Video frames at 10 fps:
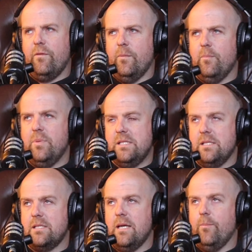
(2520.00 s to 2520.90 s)
from a
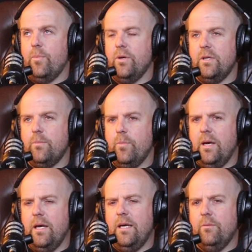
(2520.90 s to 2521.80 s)
business standpoint, yeah.
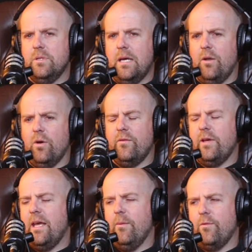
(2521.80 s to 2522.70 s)
but it was a lot of
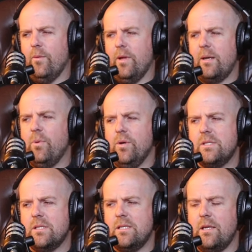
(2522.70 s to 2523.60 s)
it came from like
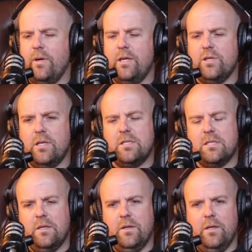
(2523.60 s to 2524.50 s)
personal
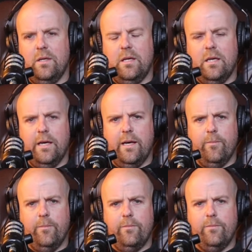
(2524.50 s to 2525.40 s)
situations.
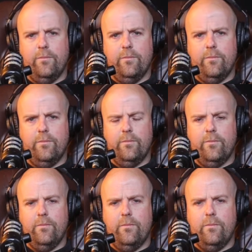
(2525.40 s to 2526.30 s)
Um,
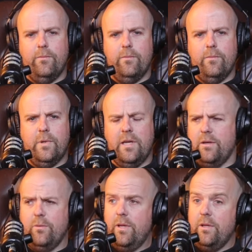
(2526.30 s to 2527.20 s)
I don't
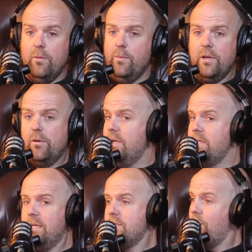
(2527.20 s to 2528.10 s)
know whether you want me to go
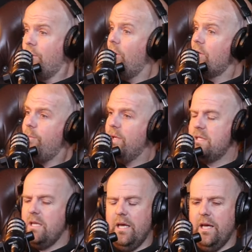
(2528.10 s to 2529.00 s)
into this or not, sure, but
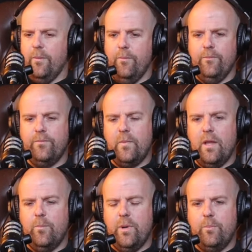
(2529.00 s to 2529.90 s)
sure. Um,
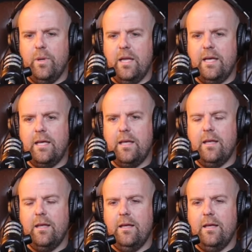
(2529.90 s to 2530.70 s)
but but like